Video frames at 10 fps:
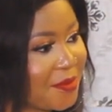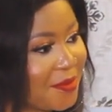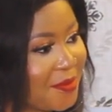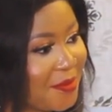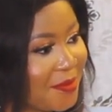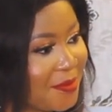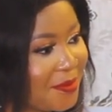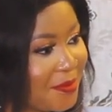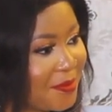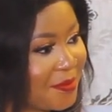
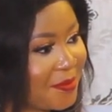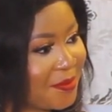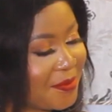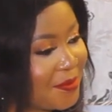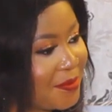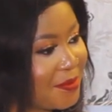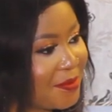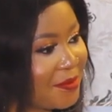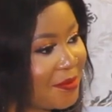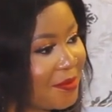
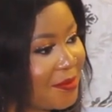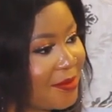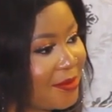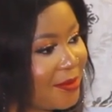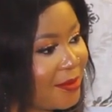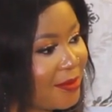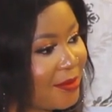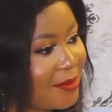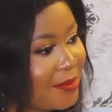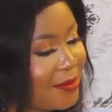
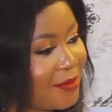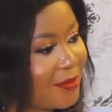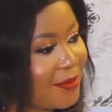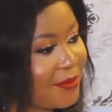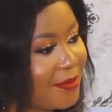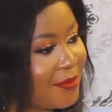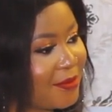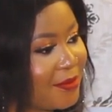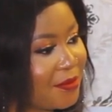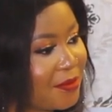
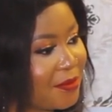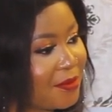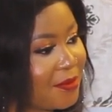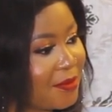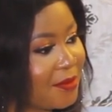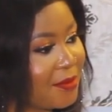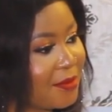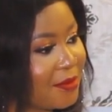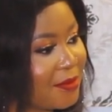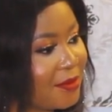
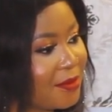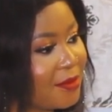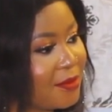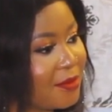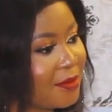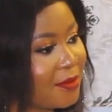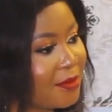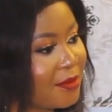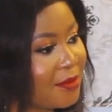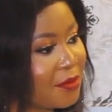
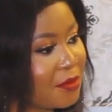The person shown says nothing.